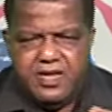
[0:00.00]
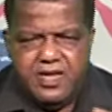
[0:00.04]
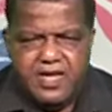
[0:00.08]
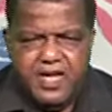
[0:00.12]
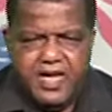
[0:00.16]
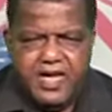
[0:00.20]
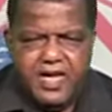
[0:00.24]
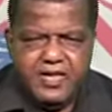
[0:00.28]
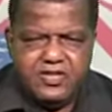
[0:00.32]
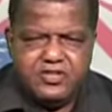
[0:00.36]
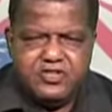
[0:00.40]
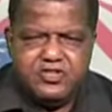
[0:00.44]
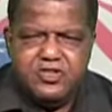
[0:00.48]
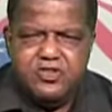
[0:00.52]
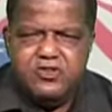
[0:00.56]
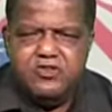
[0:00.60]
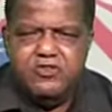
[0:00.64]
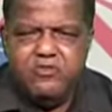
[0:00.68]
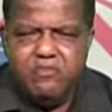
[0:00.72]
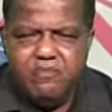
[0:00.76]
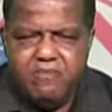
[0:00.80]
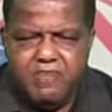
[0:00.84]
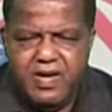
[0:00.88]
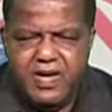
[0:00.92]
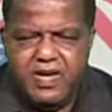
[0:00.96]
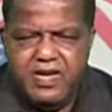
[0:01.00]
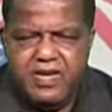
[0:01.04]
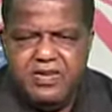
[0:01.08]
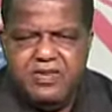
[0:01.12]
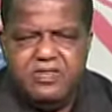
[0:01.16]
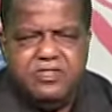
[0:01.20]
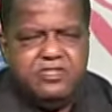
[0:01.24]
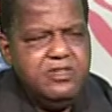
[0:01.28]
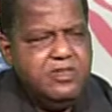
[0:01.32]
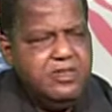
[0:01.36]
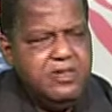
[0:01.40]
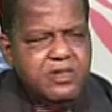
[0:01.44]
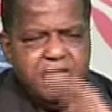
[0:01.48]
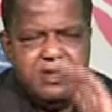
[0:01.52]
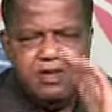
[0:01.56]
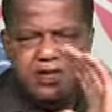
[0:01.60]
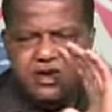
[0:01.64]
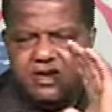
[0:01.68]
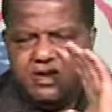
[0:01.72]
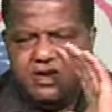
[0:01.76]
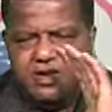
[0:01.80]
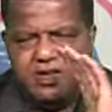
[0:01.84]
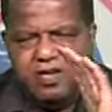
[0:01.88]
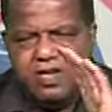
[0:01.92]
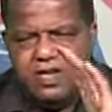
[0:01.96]
as humane,
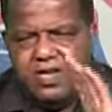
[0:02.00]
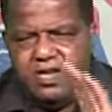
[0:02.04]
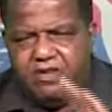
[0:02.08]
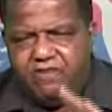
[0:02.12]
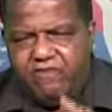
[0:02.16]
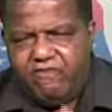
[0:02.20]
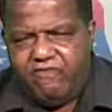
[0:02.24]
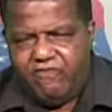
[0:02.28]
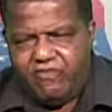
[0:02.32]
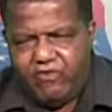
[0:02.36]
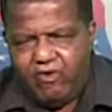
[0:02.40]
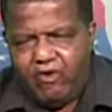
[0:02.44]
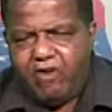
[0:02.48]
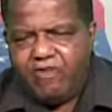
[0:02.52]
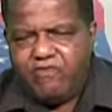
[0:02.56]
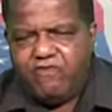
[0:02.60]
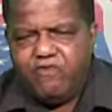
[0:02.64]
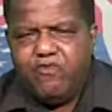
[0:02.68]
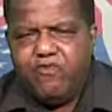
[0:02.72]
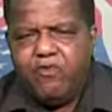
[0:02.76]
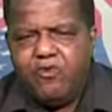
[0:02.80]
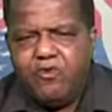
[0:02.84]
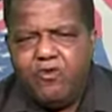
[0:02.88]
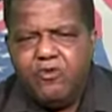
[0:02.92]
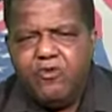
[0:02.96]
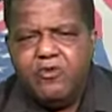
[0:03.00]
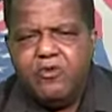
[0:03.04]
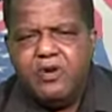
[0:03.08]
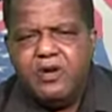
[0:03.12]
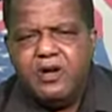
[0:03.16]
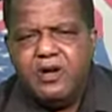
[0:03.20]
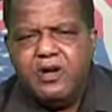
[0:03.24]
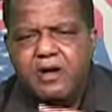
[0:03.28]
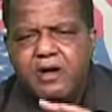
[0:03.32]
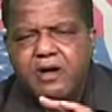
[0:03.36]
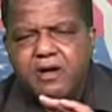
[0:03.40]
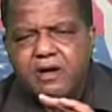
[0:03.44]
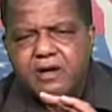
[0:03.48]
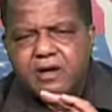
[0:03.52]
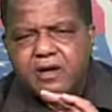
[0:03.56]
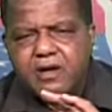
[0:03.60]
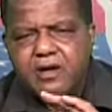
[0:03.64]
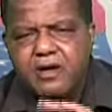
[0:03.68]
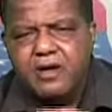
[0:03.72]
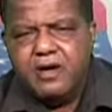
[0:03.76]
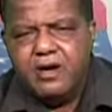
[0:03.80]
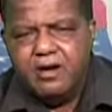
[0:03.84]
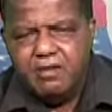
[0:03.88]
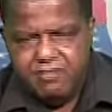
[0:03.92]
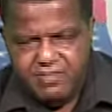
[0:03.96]
thoughtful
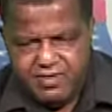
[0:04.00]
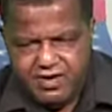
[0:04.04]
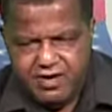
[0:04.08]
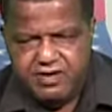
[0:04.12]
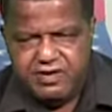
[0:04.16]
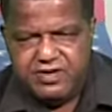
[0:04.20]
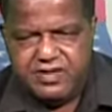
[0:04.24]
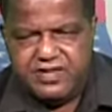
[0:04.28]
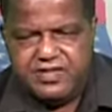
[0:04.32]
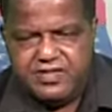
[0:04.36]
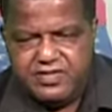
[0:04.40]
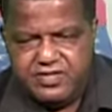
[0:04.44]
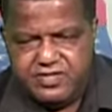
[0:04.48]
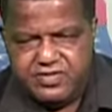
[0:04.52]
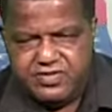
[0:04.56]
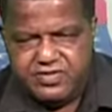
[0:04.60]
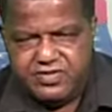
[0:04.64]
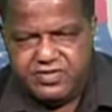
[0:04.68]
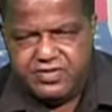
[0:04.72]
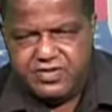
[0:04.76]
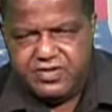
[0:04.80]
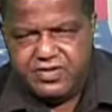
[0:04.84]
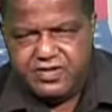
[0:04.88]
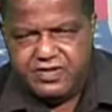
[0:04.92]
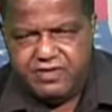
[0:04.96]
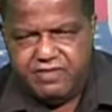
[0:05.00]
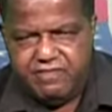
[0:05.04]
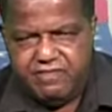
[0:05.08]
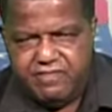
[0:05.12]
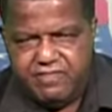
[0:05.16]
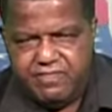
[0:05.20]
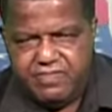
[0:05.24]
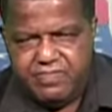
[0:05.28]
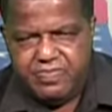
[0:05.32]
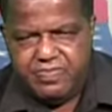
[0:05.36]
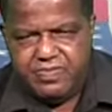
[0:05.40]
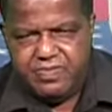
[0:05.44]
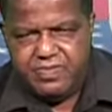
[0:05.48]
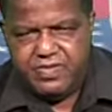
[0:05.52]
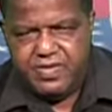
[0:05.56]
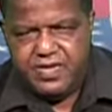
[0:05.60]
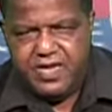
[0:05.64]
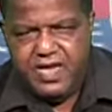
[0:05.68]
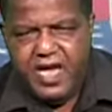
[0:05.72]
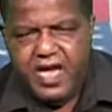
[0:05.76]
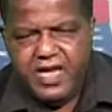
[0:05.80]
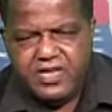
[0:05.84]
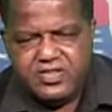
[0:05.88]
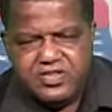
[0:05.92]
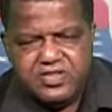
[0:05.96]
Americans.
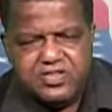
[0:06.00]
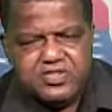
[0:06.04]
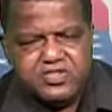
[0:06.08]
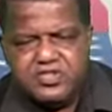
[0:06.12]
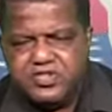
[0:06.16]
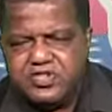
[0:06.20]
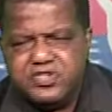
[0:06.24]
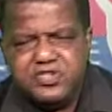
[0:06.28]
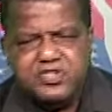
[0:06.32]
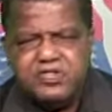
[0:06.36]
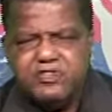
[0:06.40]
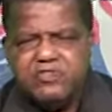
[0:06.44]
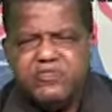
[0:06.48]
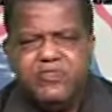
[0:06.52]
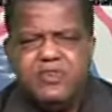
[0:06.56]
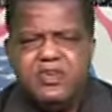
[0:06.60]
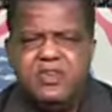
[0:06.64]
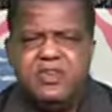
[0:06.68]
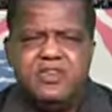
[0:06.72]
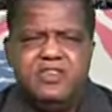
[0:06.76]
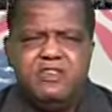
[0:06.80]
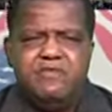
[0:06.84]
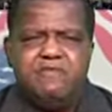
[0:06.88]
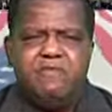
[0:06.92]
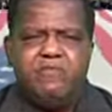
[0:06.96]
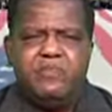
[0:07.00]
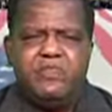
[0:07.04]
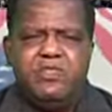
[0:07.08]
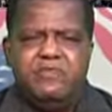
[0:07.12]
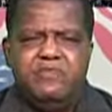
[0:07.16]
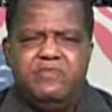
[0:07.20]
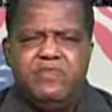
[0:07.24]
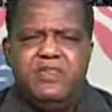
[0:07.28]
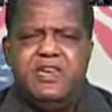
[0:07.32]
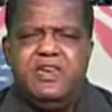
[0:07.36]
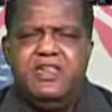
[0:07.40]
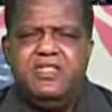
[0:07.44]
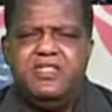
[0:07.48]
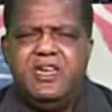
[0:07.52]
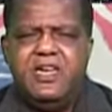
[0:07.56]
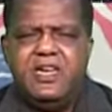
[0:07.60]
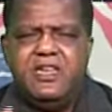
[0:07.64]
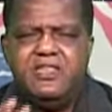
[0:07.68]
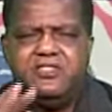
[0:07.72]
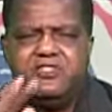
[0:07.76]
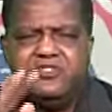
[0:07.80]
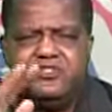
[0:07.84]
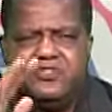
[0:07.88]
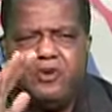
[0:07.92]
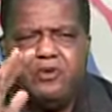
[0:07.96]
See, this is the thing that
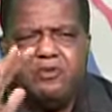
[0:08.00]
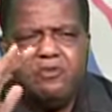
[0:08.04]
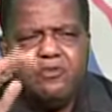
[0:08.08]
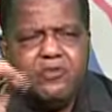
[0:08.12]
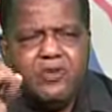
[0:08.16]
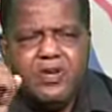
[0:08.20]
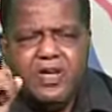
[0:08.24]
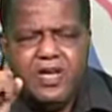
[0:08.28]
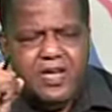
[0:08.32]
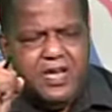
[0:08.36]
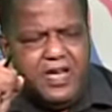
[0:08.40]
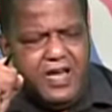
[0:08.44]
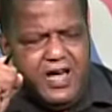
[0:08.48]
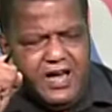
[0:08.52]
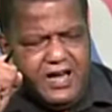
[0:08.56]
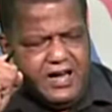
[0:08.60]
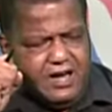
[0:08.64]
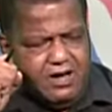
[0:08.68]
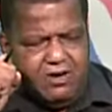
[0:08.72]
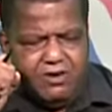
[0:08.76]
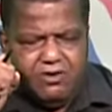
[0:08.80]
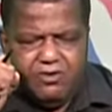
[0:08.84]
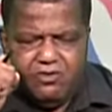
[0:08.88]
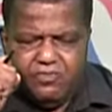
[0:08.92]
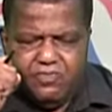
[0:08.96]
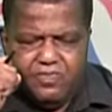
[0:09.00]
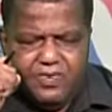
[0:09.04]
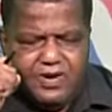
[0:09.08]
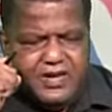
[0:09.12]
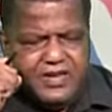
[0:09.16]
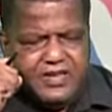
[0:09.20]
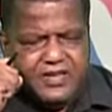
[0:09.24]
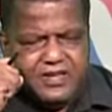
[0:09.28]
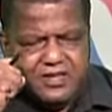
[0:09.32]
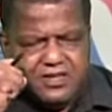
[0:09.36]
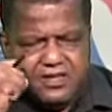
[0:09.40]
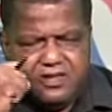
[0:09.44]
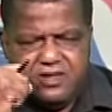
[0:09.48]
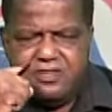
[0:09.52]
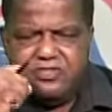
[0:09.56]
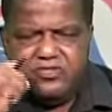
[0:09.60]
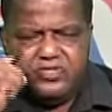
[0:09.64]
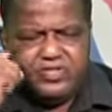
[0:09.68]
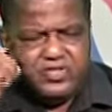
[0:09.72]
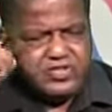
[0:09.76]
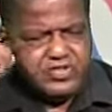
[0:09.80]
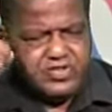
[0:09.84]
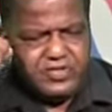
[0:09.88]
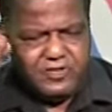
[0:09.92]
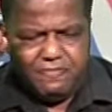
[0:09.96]
has oh my
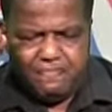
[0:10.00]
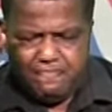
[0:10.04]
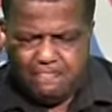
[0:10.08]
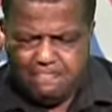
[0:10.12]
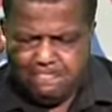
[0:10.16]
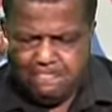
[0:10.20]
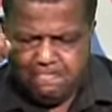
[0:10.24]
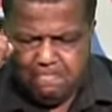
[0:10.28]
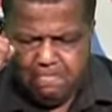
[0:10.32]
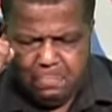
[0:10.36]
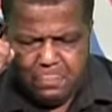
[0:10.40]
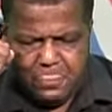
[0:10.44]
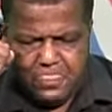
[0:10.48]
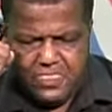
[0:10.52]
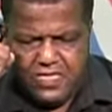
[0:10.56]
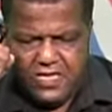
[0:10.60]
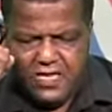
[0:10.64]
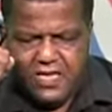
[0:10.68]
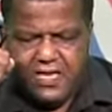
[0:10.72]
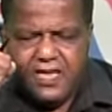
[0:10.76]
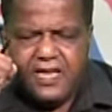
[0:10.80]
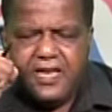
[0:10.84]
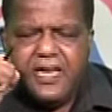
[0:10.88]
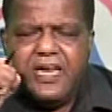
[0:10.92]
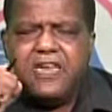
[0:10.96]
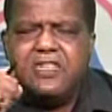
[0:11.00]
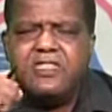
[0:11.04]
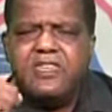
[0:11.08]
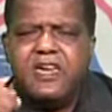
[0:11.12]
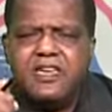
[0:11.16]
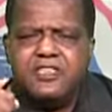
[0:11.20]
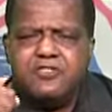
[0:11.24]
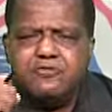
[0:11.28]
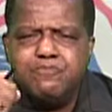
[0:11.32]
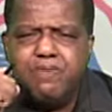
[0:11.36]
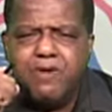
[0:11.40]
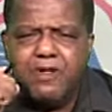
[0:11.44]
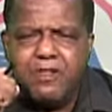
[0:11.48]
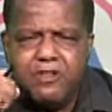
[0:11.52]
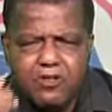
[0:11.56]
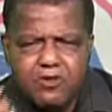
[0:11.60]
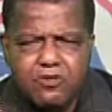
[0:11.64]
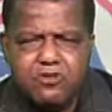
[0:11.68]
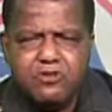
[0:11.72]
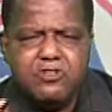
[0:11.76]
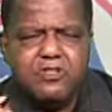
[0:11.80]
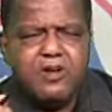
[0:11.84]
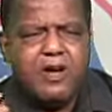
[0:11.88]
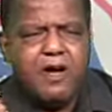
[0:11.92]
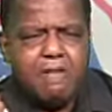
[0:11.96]
goodness, it has
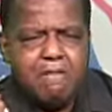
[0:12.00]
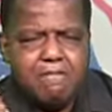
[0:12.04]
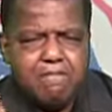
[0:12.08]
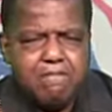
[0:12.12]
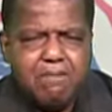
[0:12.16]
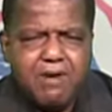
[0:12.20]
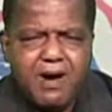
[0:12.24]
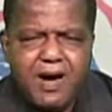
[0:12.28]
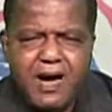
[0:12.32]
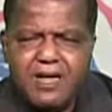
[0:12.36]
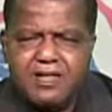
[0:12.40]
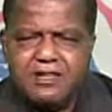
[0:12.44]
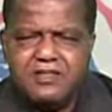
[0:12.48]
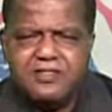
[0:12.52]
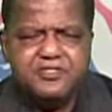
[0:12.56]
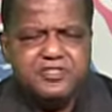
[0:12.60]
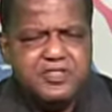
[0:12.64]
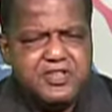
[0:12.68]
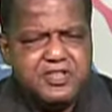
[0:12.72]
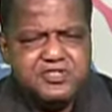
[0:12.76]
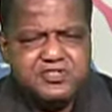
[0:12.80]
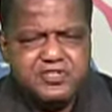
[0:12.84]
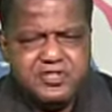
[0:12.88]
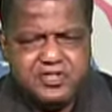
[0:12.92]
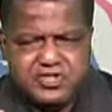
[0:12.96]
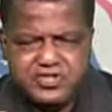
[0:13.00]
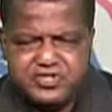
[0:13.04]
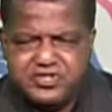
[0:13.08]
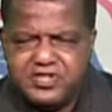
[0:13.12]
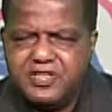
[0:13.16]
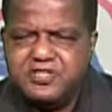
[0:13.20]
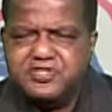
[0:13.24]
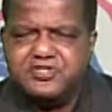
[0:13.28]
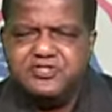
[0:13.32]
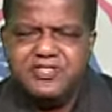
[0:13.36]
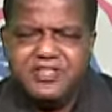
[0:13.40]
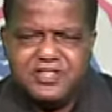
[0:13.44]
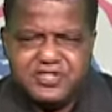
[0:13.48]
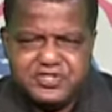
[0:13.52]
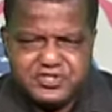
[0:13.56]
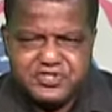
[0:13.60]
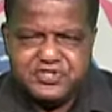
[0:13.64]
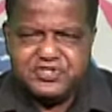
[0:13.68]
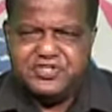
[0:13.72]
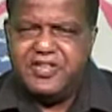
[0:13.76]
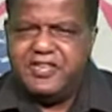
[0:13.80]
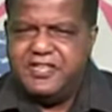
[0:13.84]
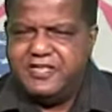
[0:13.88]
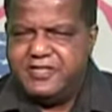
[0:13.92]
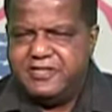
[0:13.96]
polluted our politics to such an
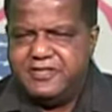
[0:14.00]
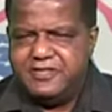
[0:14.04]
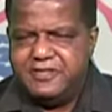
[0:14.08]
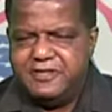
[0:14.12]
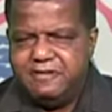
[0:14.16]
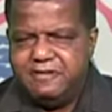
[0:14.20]
extent.